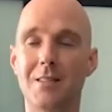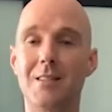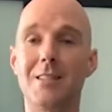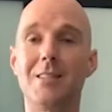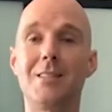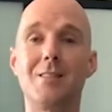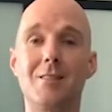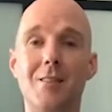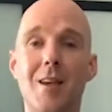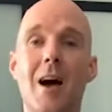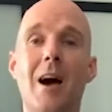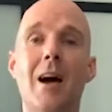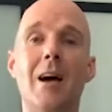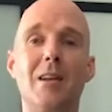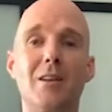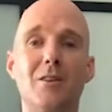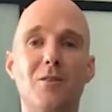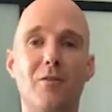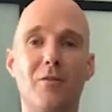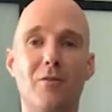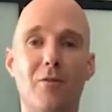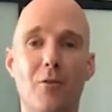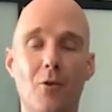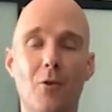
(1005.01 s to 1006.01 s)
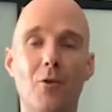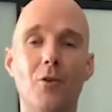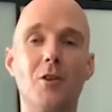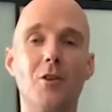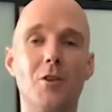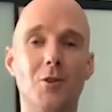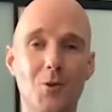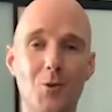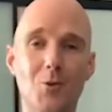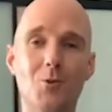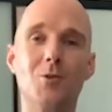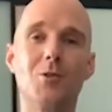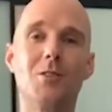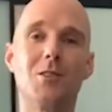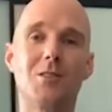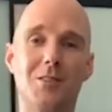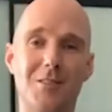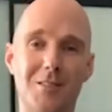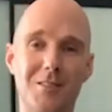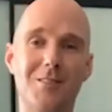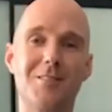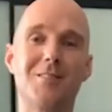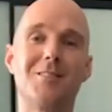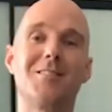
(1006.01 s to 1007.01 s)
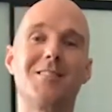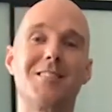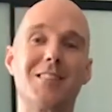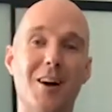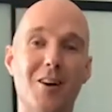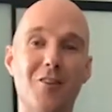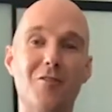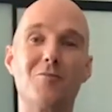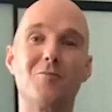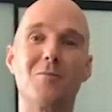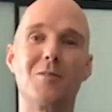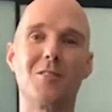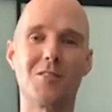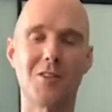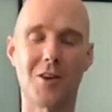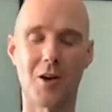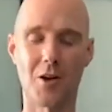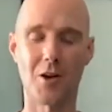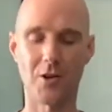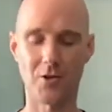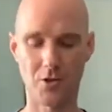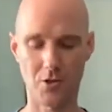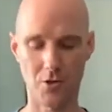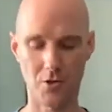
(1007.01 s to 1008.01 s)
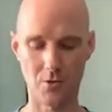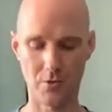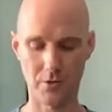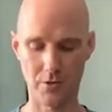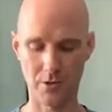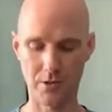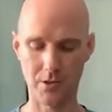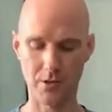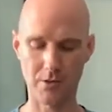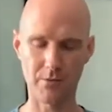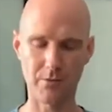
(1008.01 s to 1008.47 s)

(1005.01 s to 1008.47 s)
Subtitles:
designed for use, self-massage use.